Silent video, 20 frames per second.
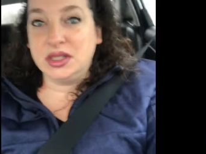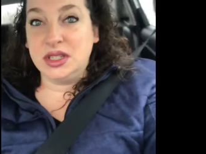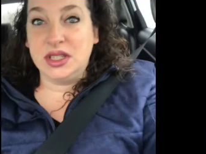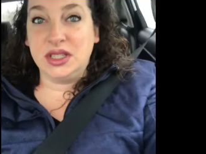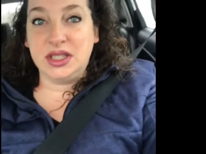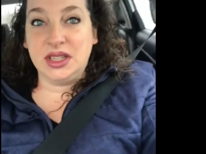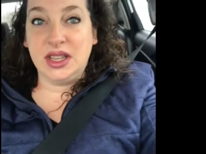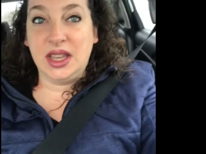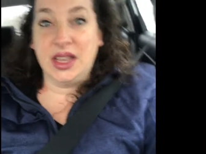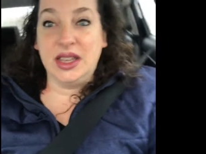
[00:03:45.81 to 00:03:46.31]

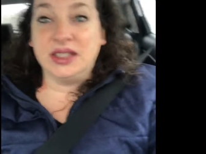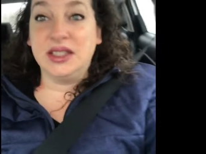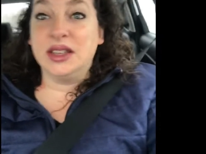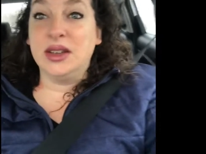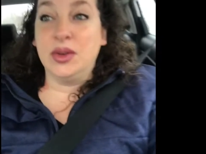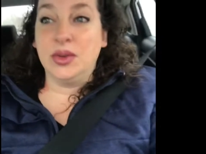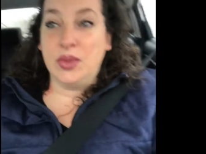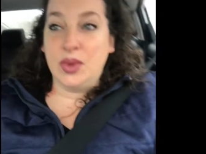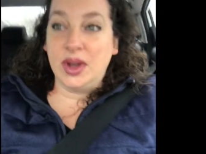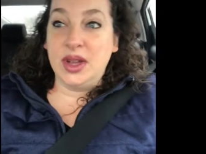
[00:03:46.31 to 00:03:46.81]
just in case
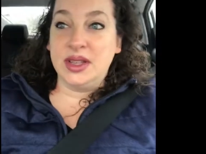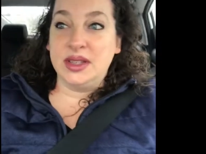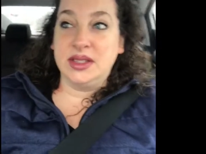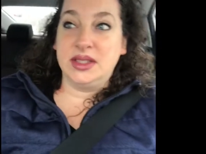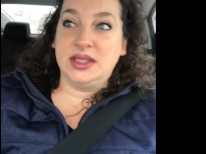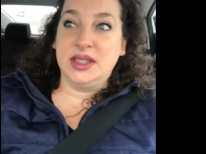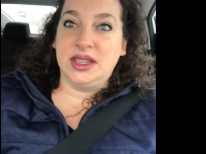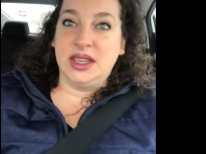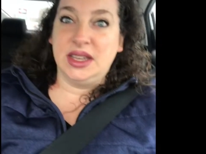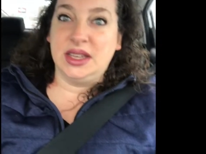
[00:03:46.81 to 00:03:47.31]
it
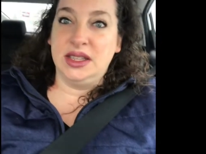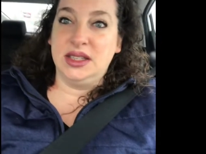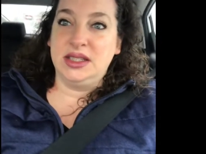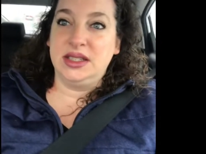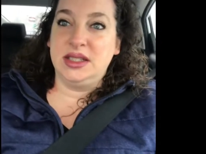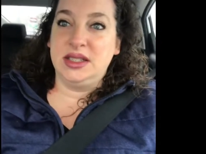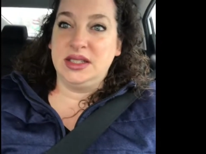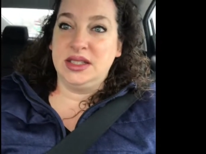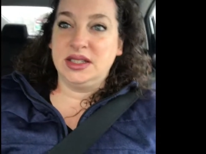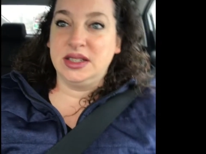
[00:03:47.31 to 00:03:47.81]
was the
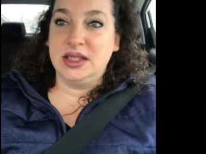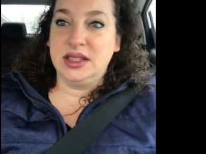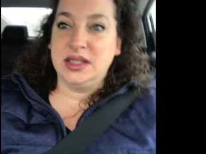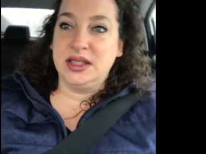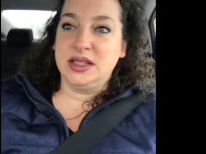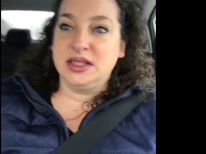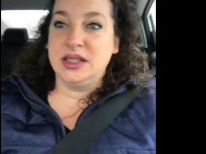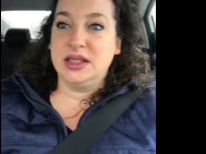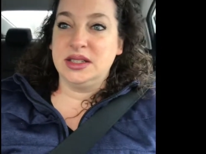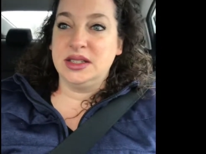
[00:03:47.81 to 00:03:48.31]
kids
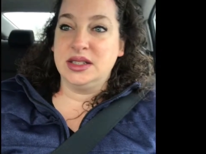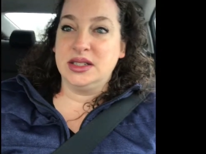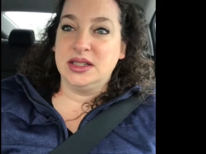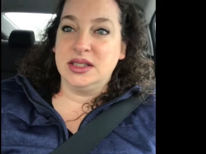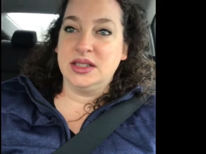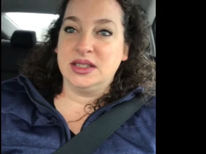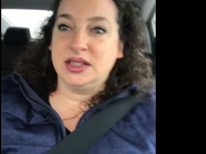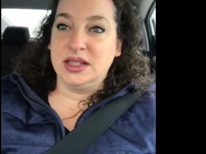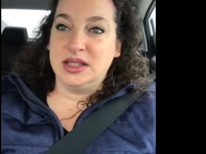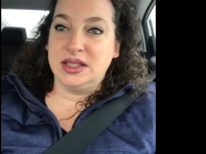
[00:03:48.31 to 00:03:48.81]

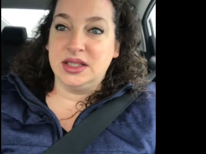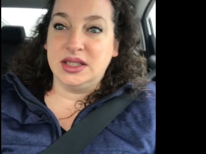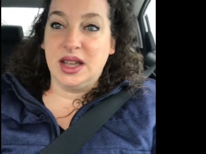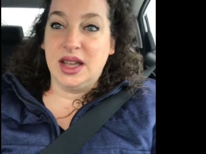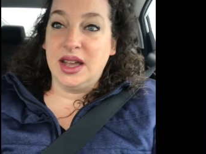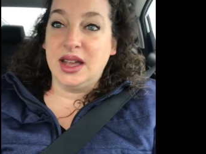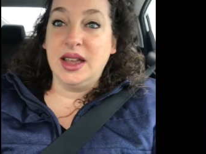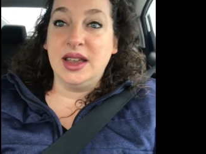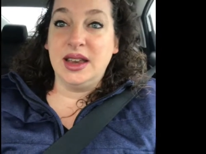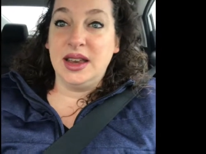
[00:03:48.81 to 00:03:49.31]
because
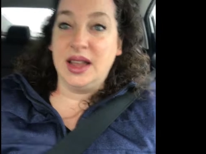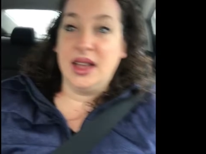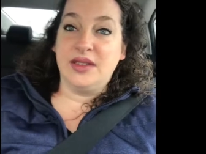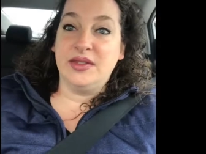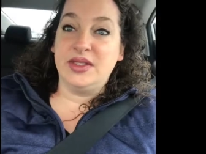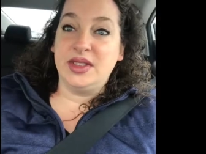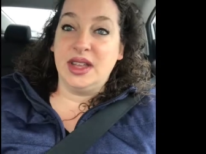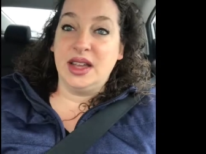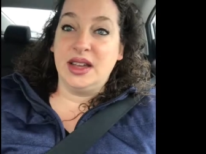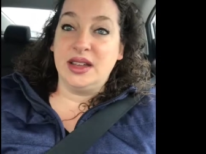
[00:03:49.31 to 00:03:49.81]
I ain't
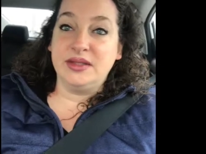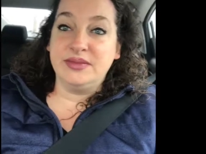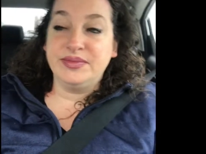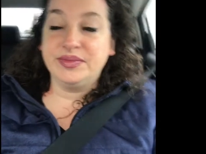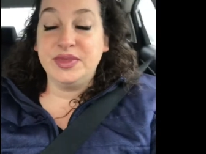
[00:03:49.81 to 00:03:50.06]
having that.